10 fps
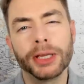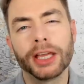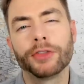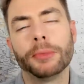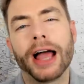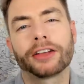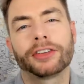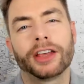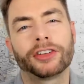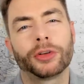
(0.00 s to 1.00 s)
Maybe give them
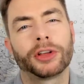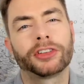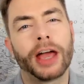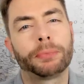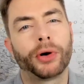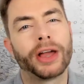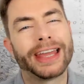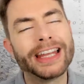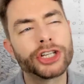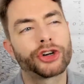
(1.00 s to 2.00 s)
access to a separate
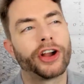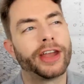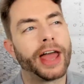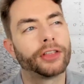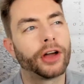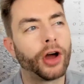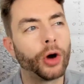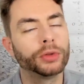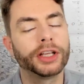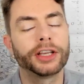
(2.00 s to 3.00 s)
intranet that
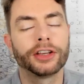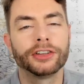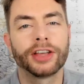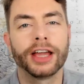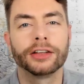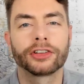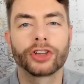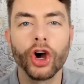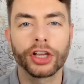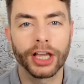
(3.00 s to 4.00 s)
only contains
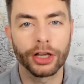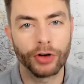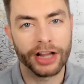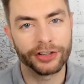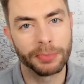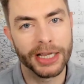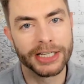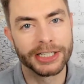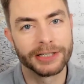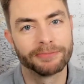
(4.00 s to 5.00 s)
cooking
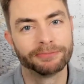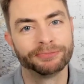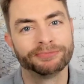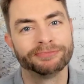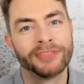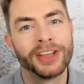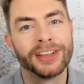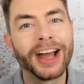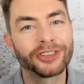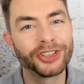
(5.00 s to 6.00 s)
recipes.
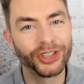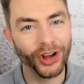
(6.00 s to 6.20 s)
That's a